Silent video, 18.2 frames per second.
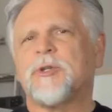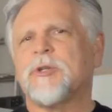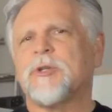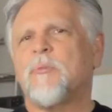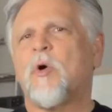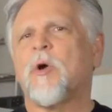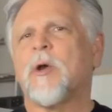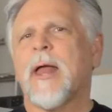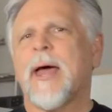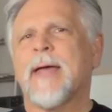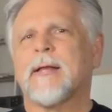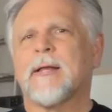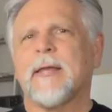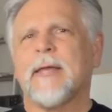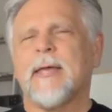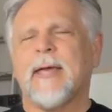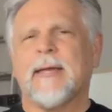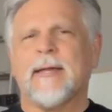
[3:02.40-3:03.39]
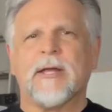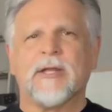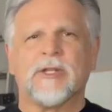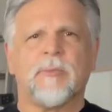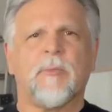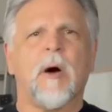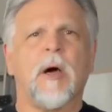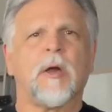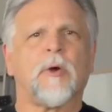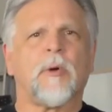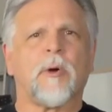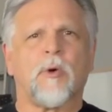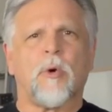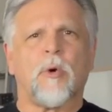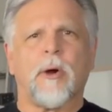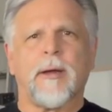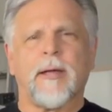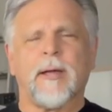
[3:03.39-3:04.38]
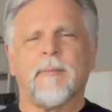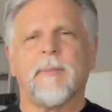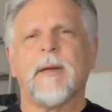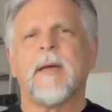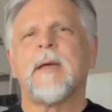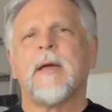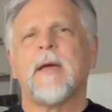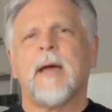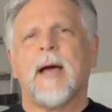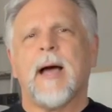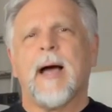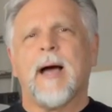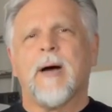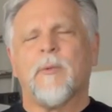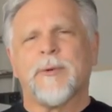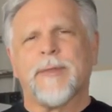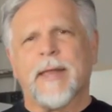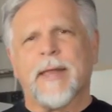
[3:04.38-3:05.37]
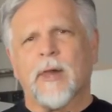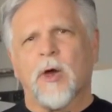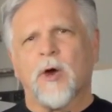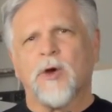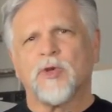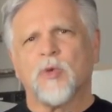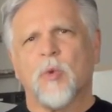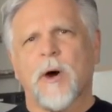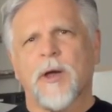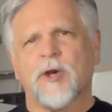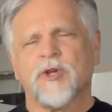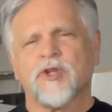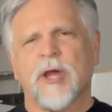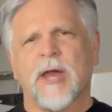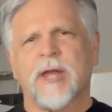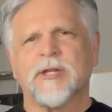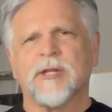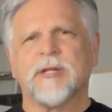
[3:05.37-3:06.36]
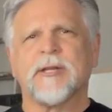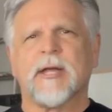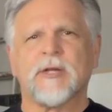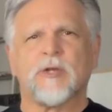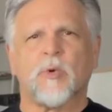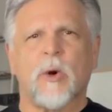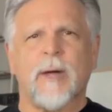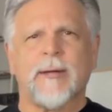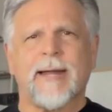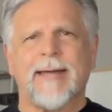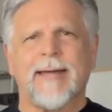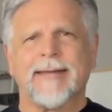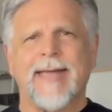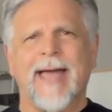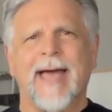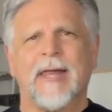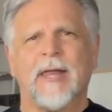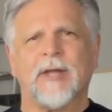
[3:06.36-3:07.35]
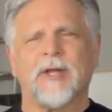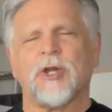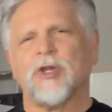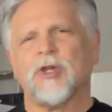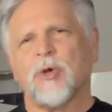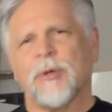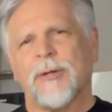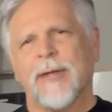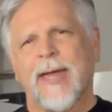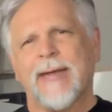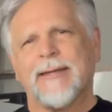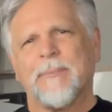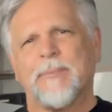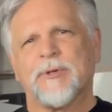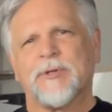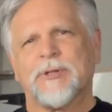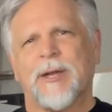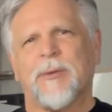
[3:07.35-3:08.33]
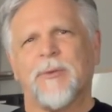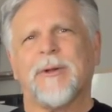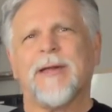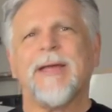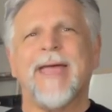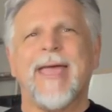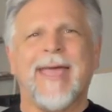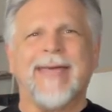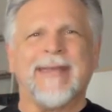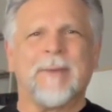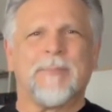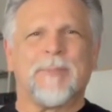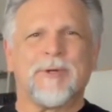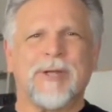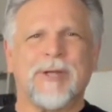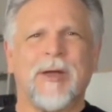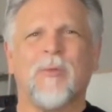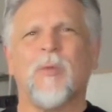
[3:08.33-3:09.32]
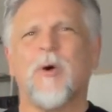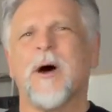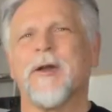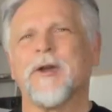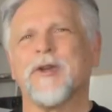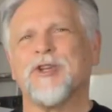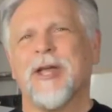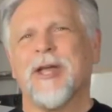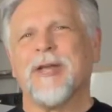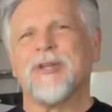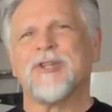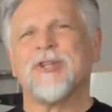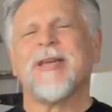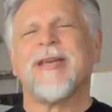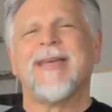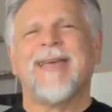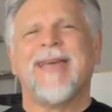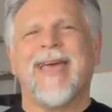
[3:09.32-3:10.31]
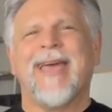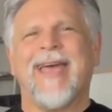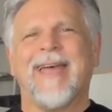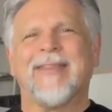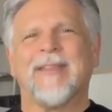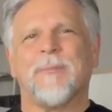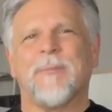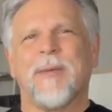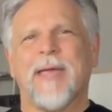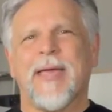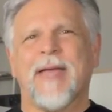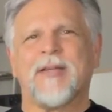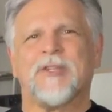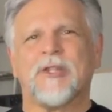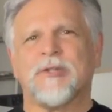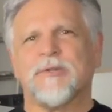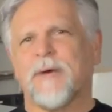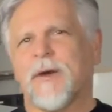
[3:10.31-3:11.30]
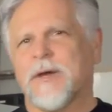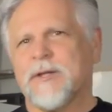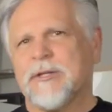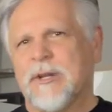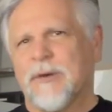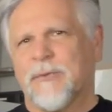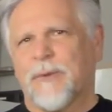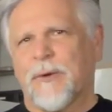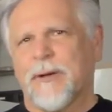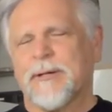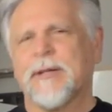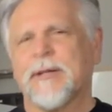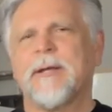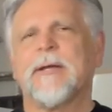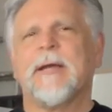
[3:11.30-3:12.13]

is more likely in a smaller aquarium uh, with a large water change. So, say a 29 gallon, you do a 90%, 80% water change, and the pH is very different.